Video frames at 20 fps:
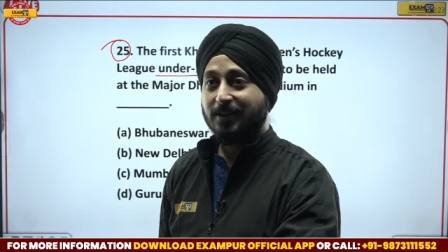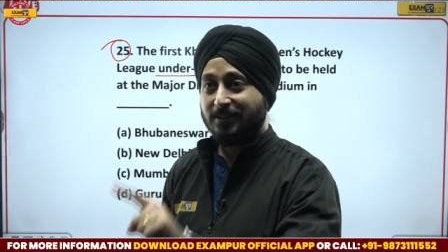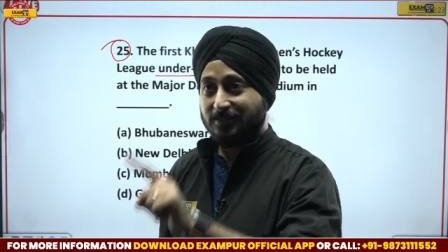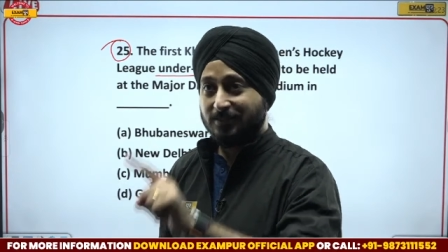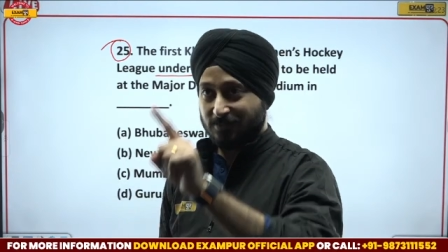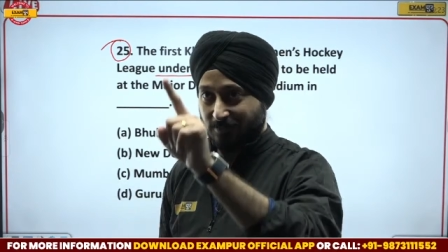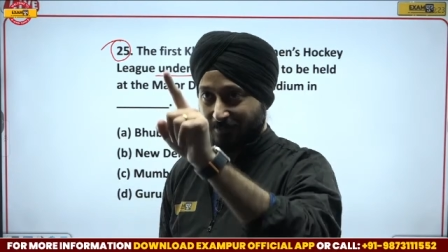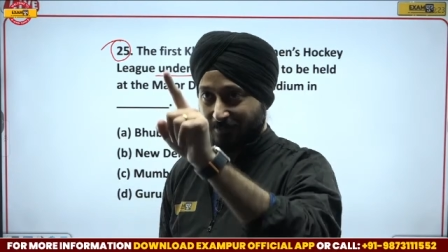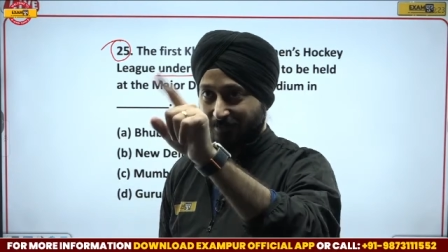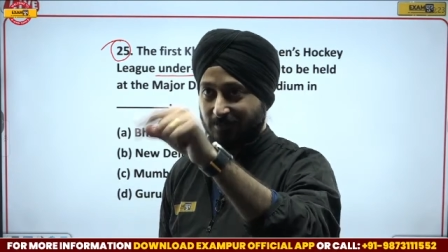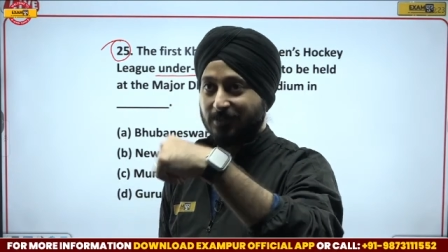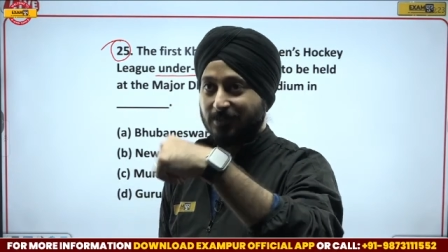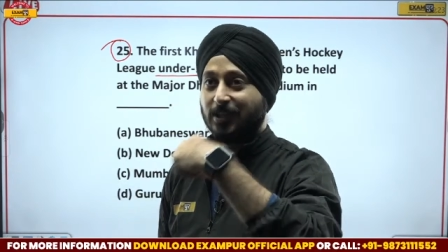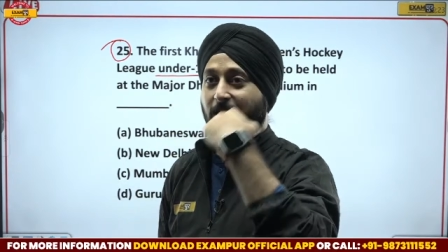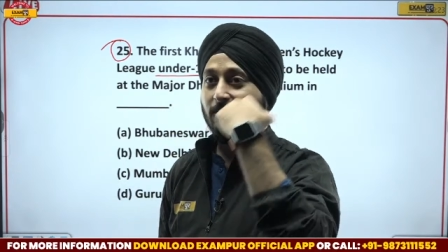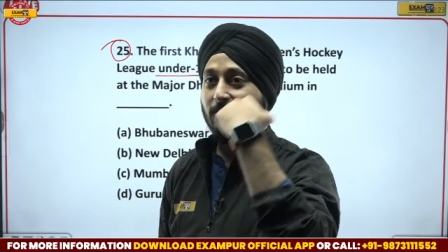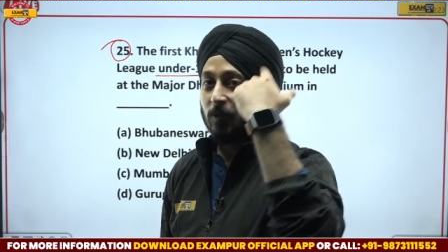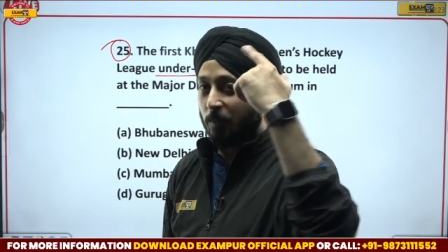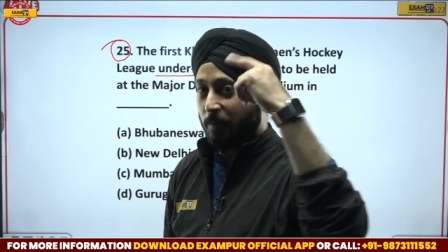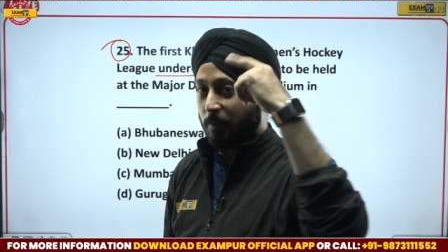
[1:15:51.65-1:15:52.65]
So you
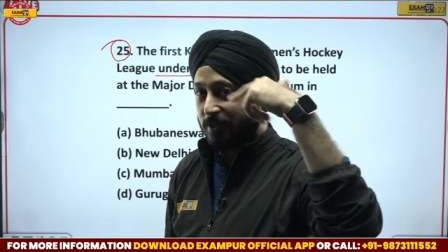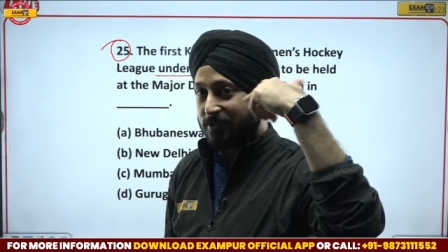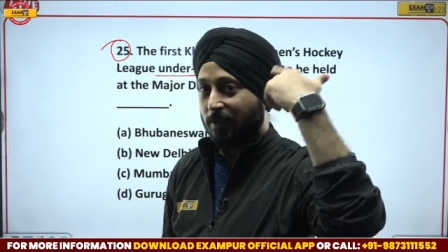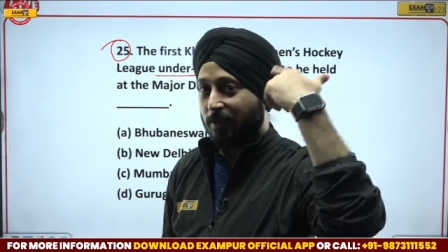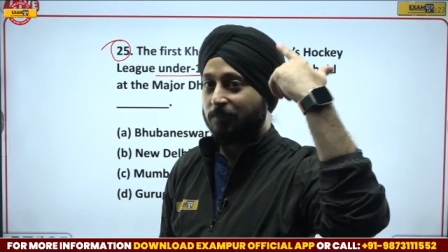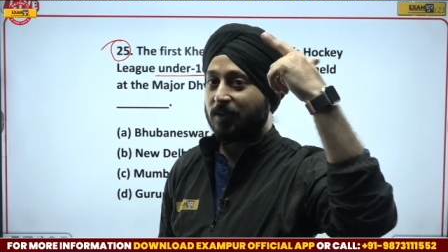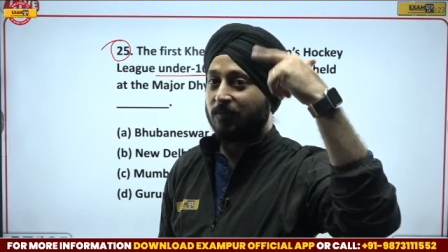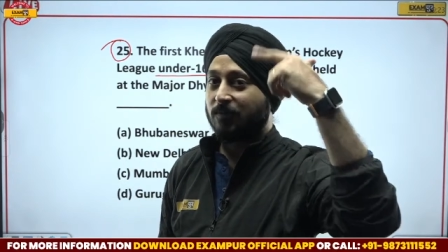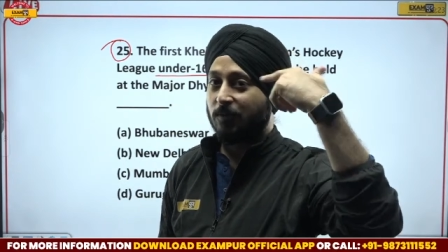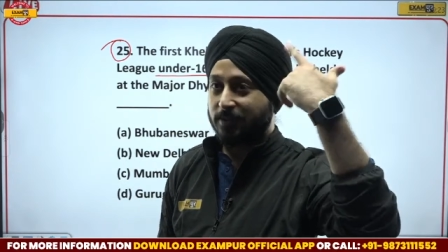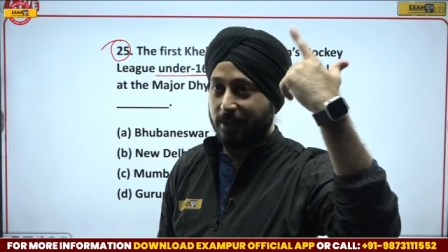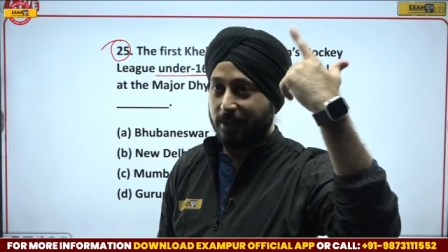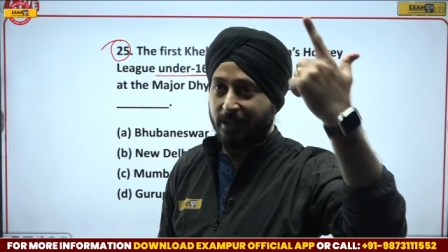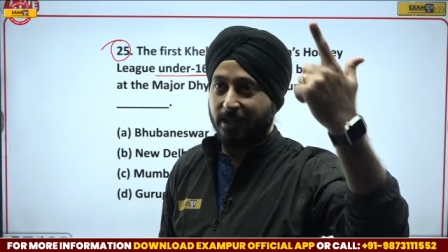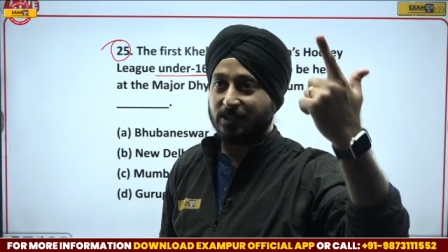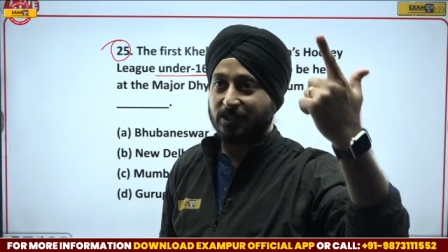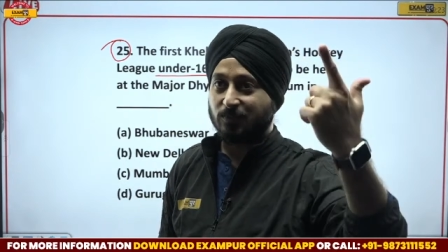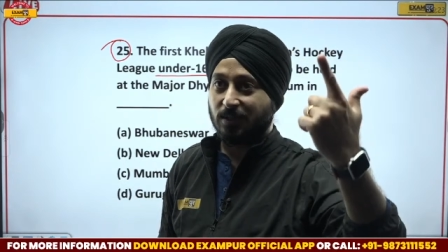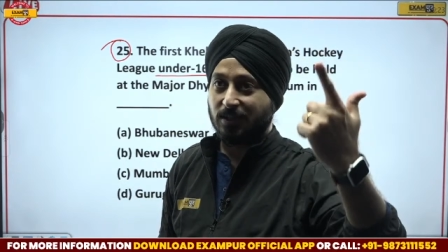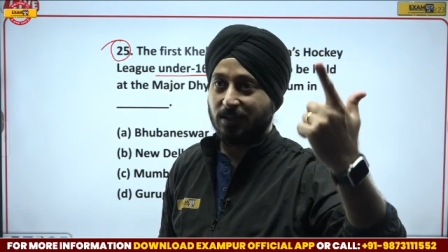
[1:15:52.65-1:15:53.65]
have to make something for that
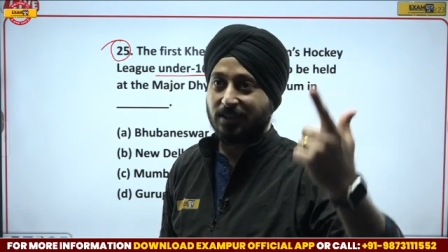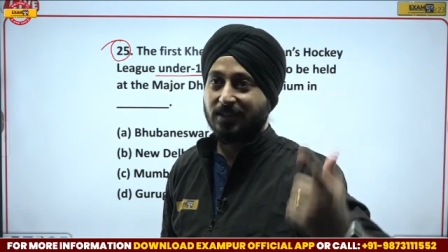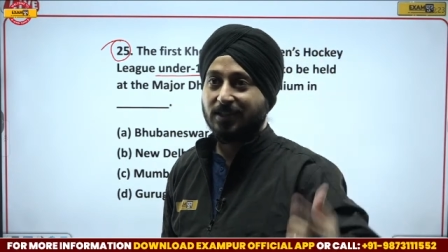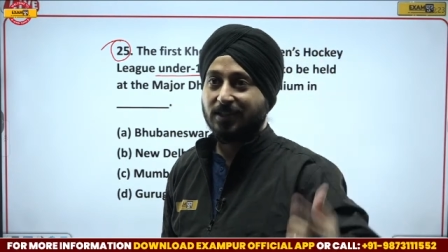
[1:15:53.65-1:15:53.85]
as well.